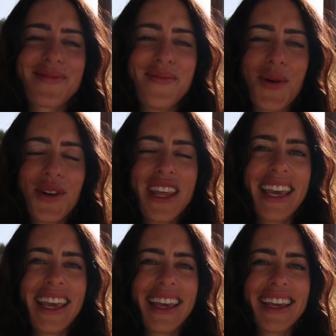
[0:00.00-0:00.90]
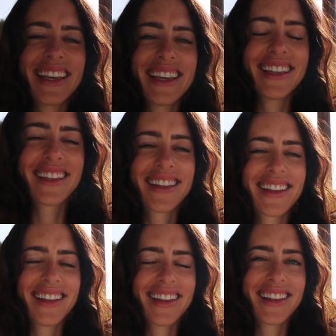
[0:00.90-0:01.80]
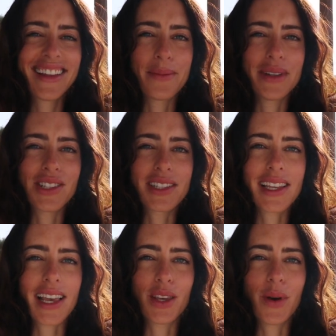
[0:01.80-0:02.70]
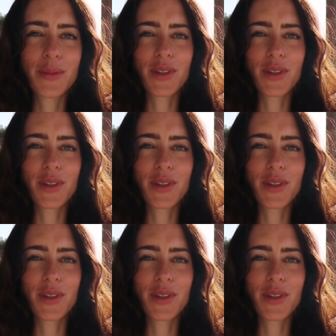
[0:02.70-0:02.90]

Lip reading: Morning. Let me just set you up